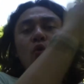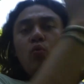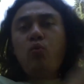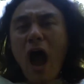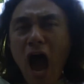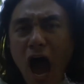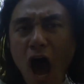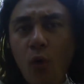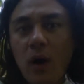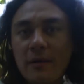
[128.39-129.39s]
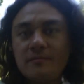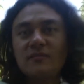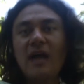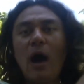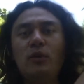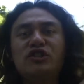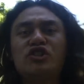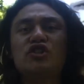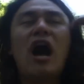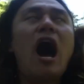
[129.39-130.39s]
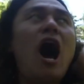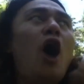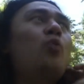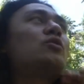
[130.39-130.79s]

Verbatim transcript: Woo! That was so